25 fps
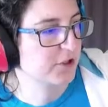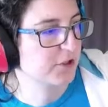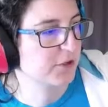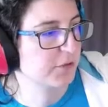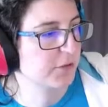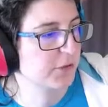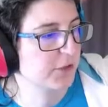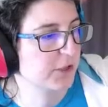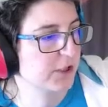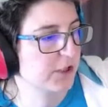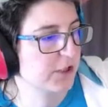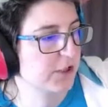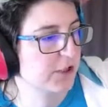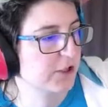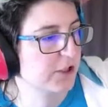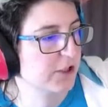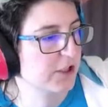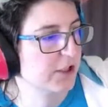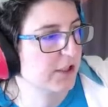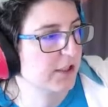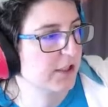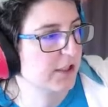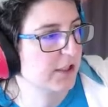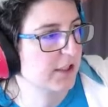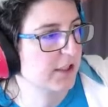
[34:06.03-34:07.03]
we're going to
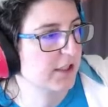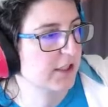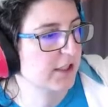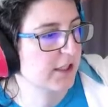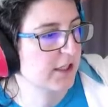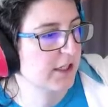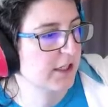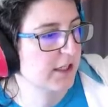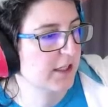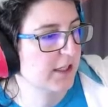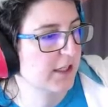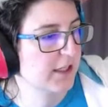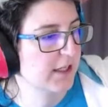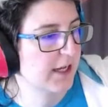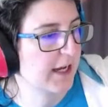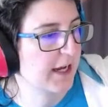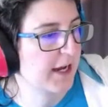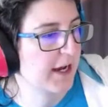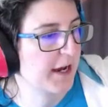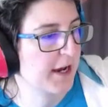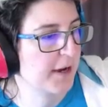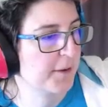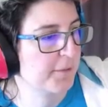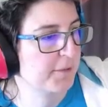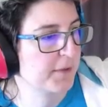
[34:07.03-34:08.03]
look
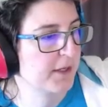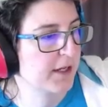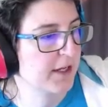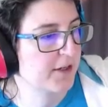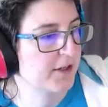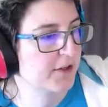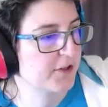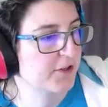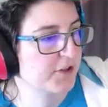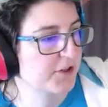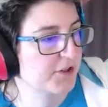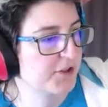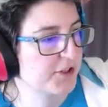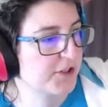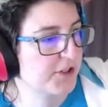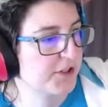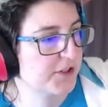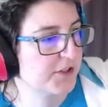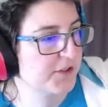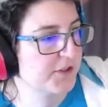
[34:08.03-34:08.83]
Cam Kinderson.